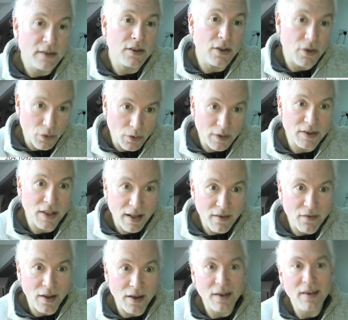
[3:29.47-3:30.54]
to join
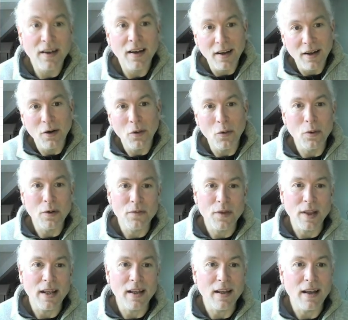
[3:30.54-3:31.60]
together all of
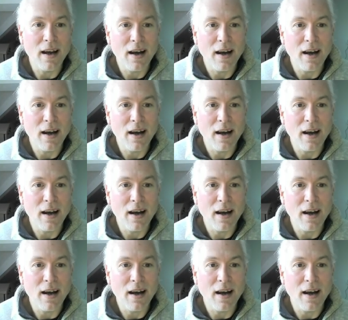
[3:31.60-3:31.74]
the